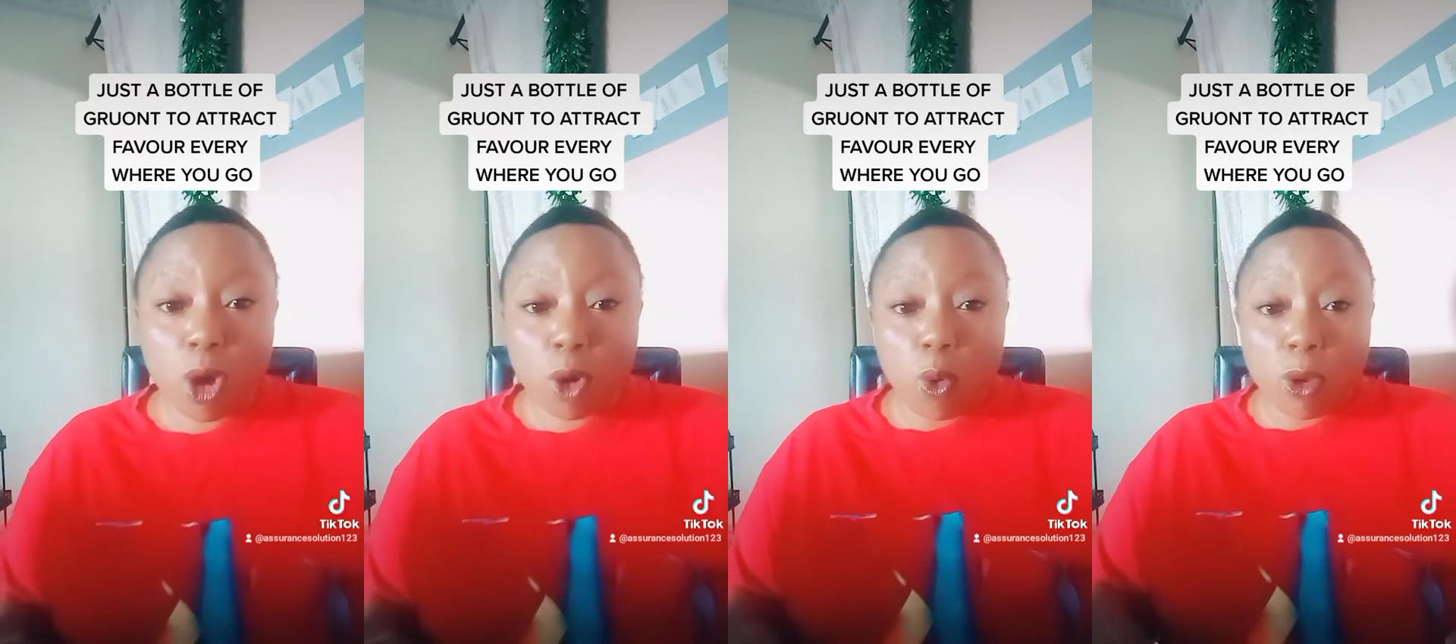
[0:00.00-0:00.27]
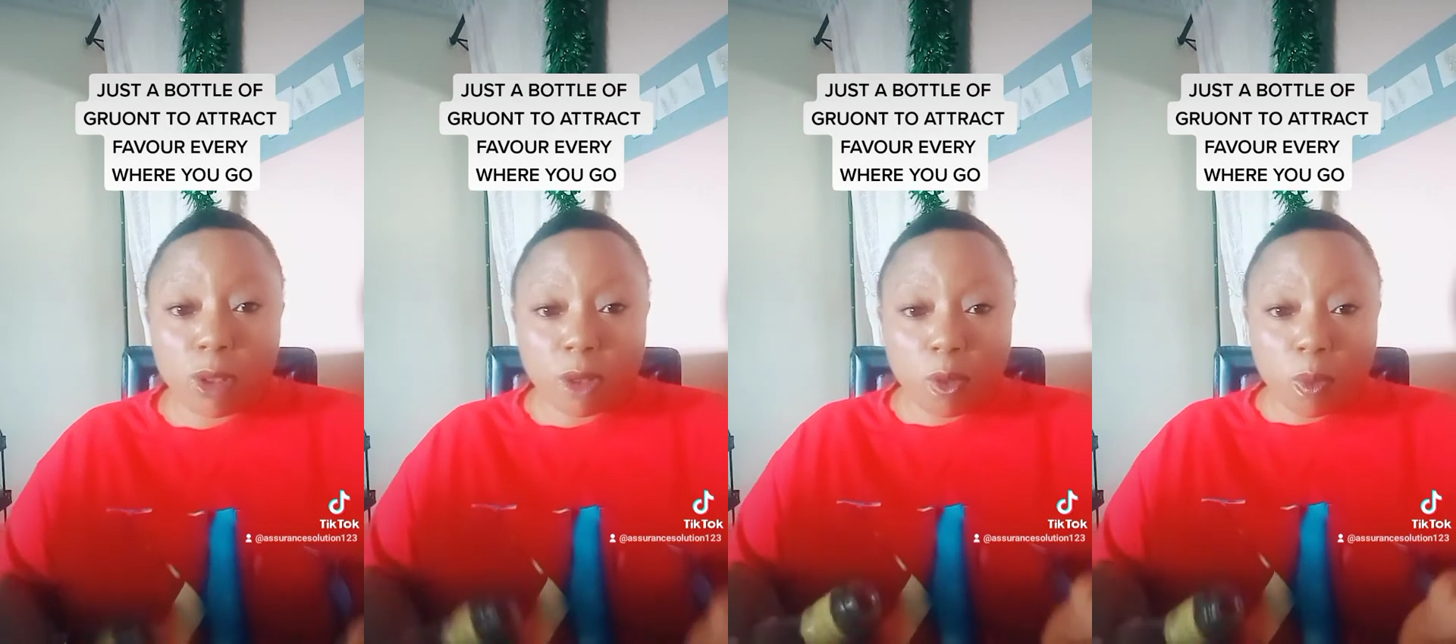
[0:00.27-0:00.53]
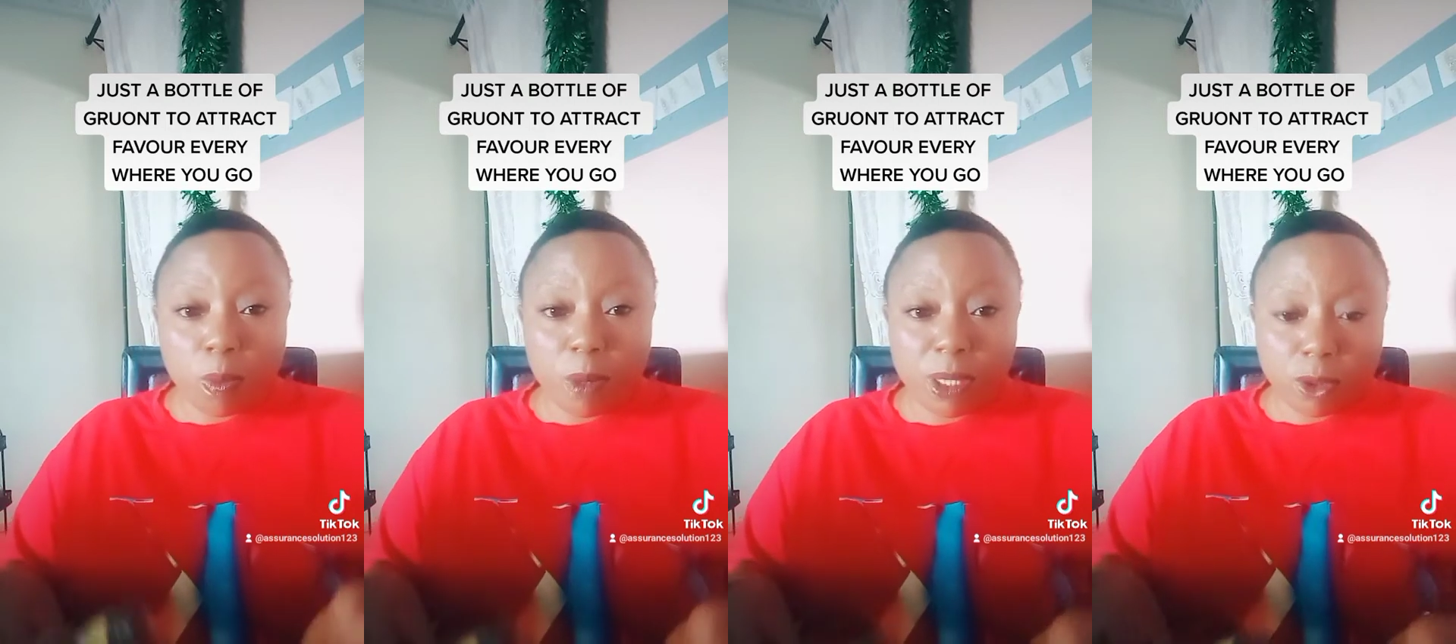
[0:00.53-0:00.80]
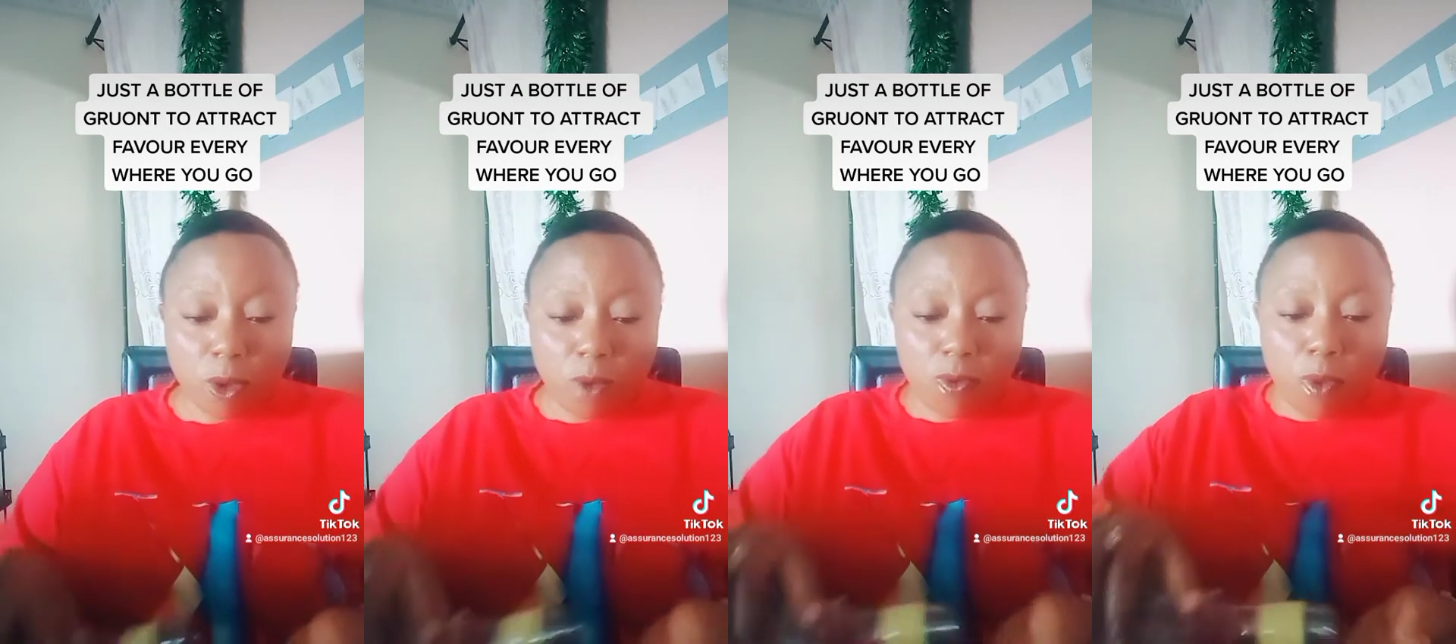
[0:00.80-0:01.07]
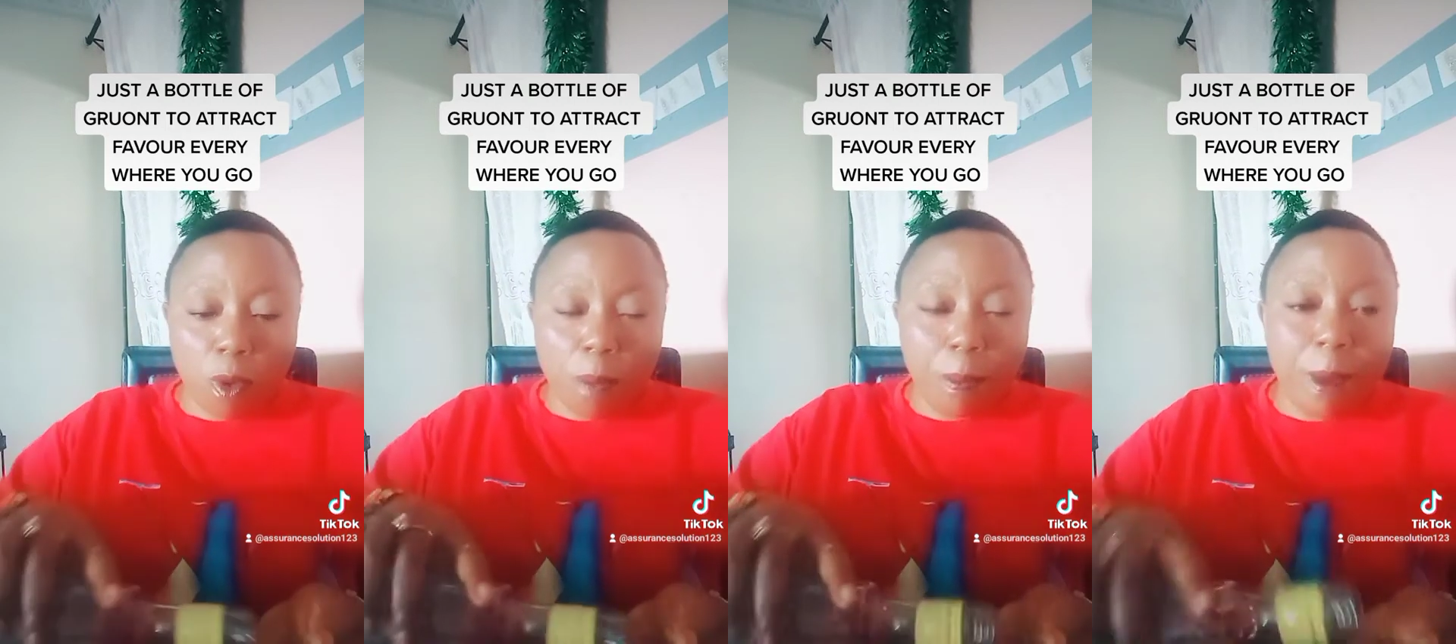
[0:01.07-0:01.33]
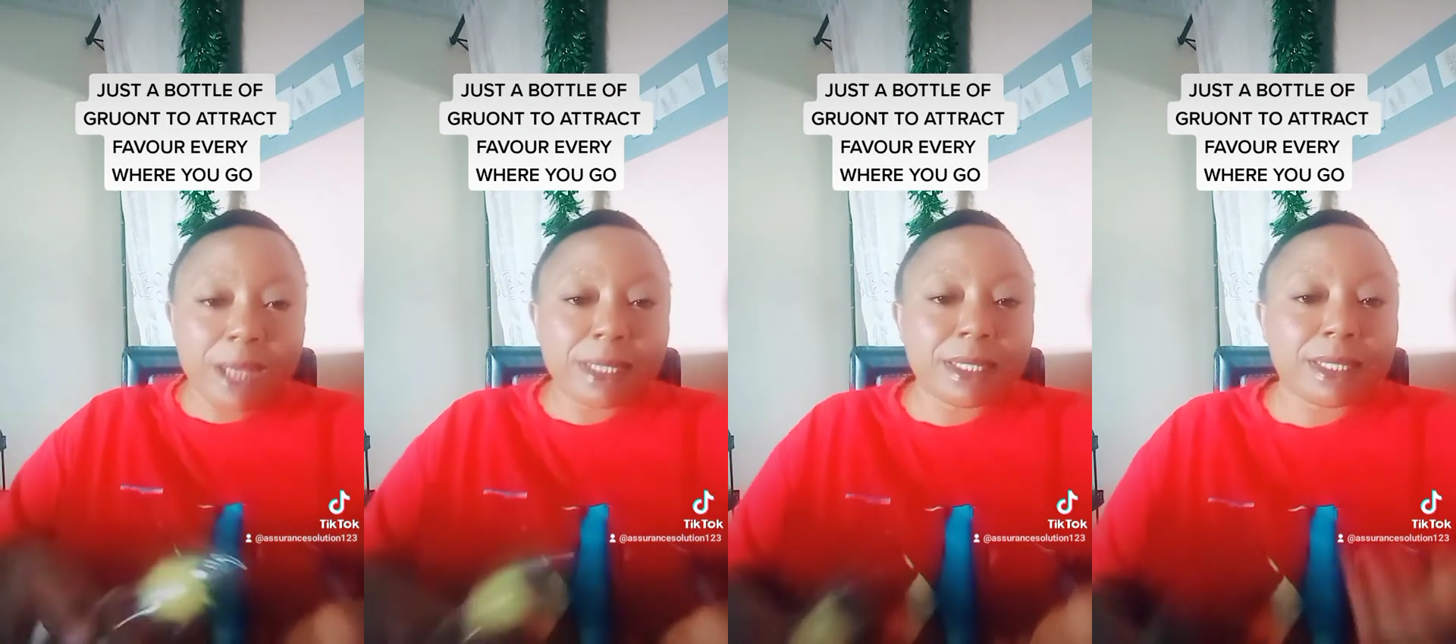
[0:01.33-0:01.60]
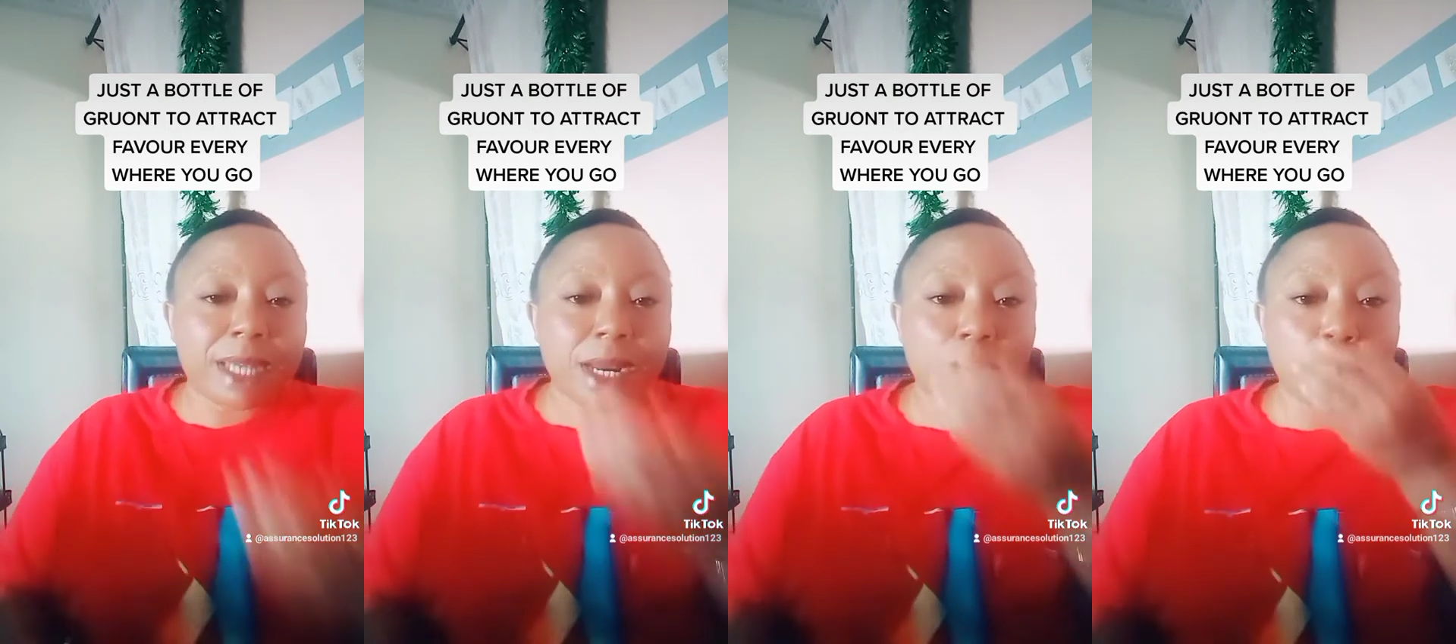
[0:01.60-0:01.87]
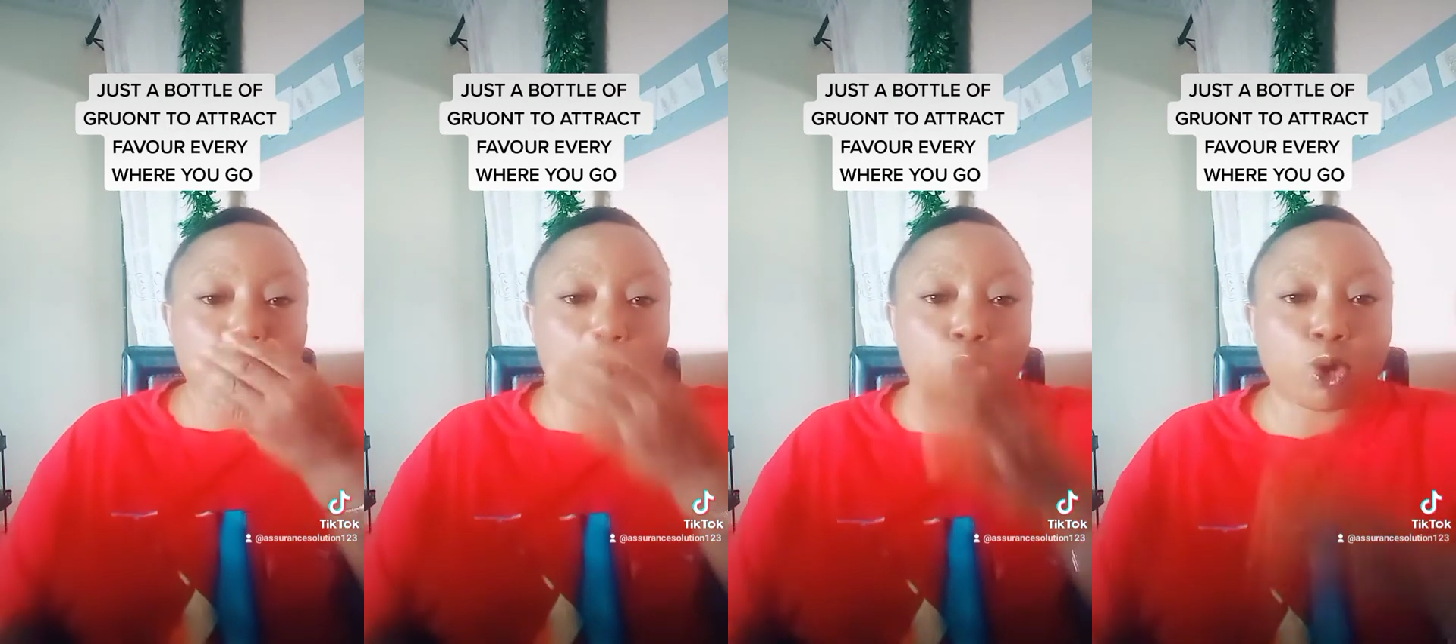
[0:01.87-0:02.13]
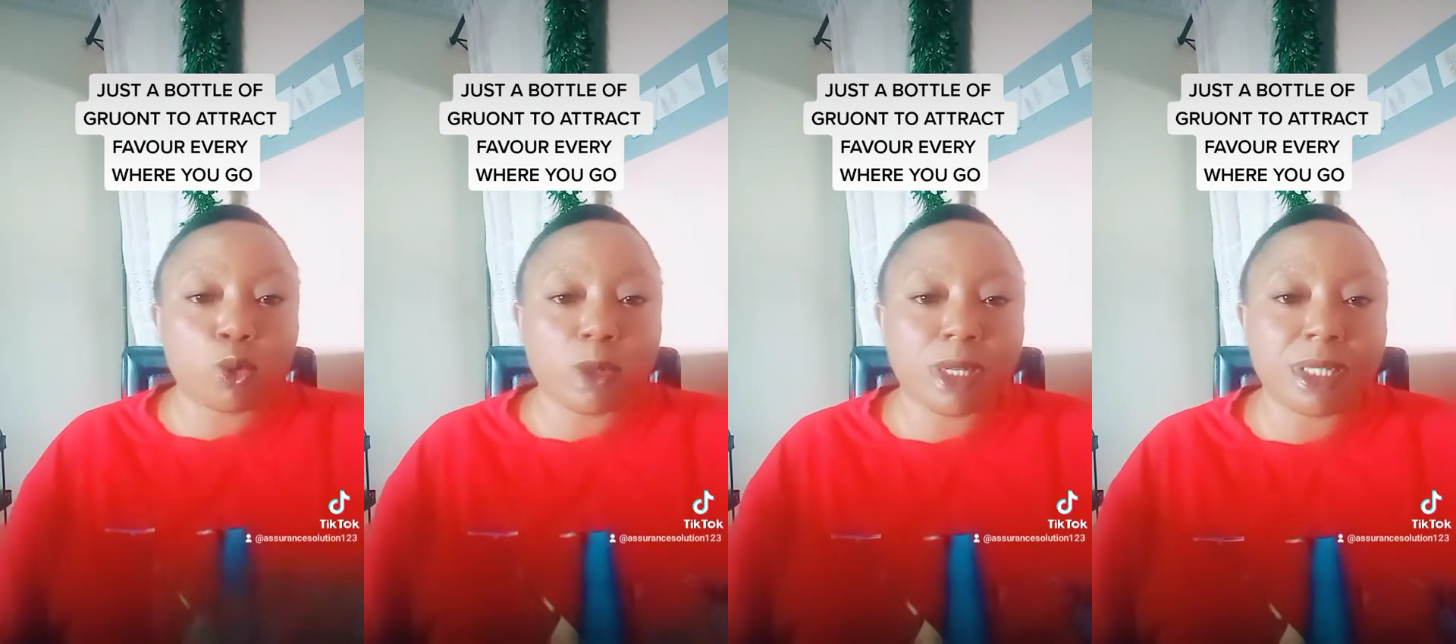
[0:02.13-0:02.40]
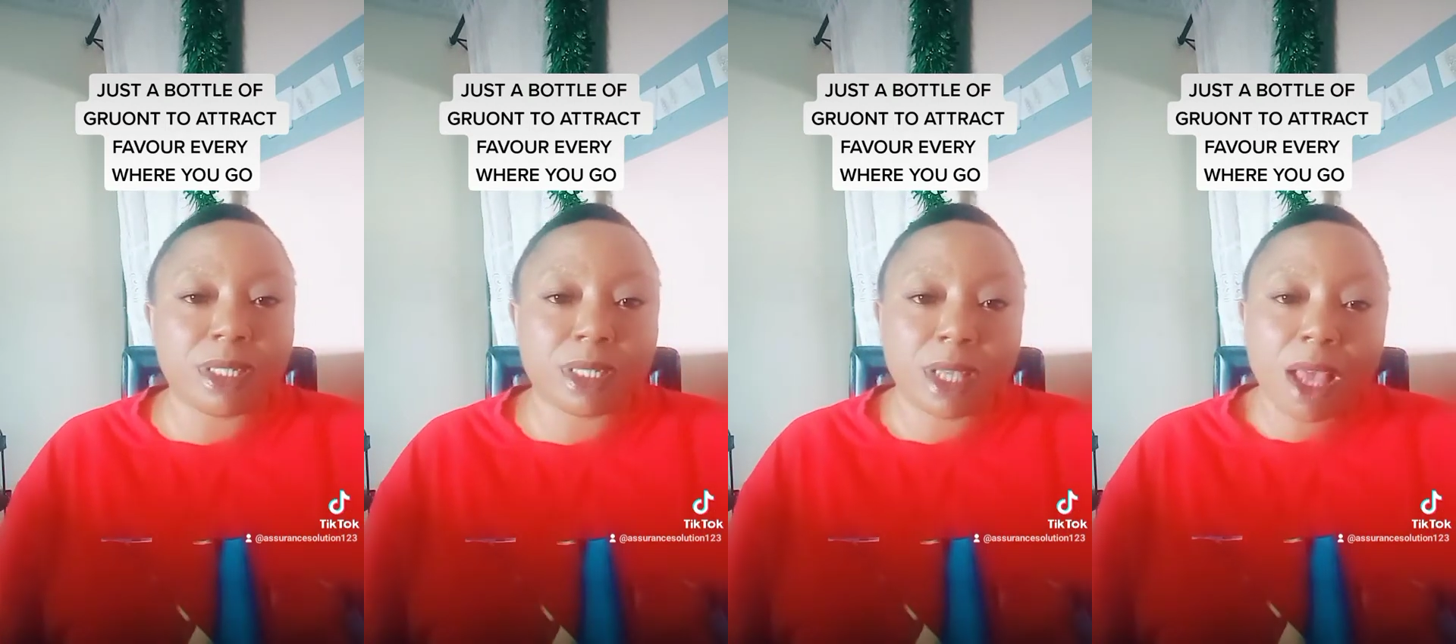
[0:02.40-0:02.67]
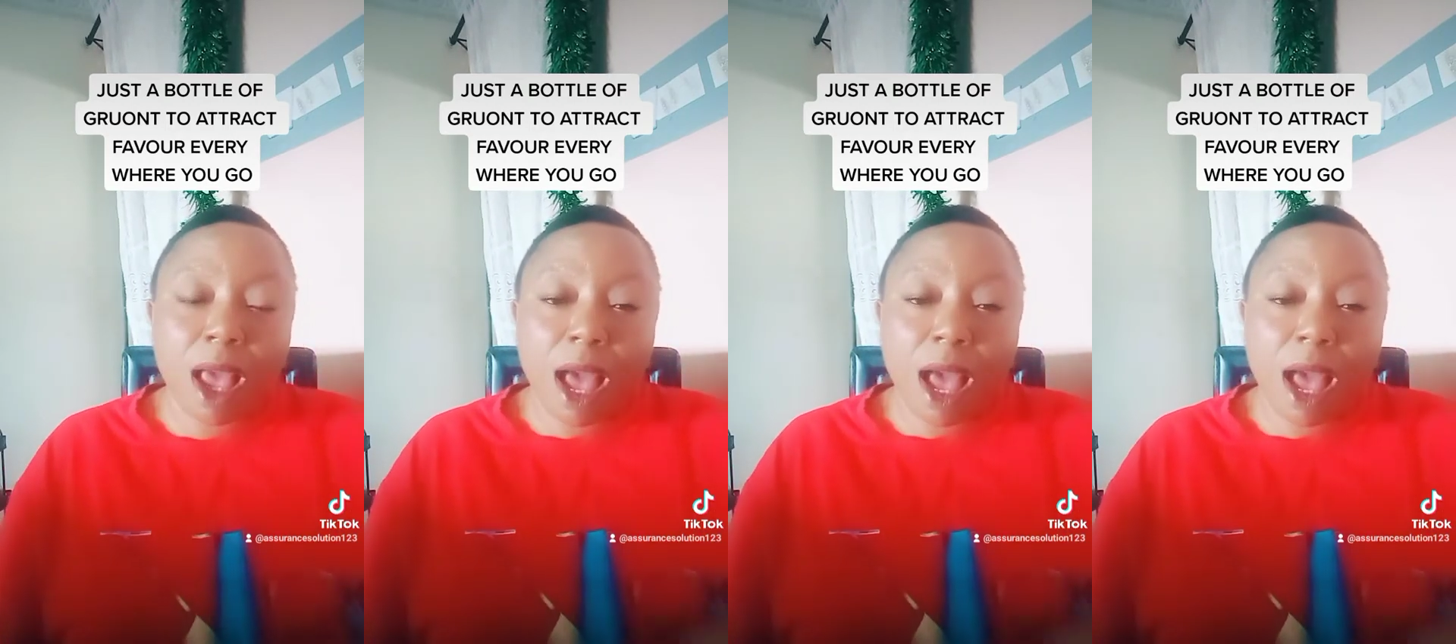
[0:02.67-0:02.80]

going to place of or pack the granite, chew it.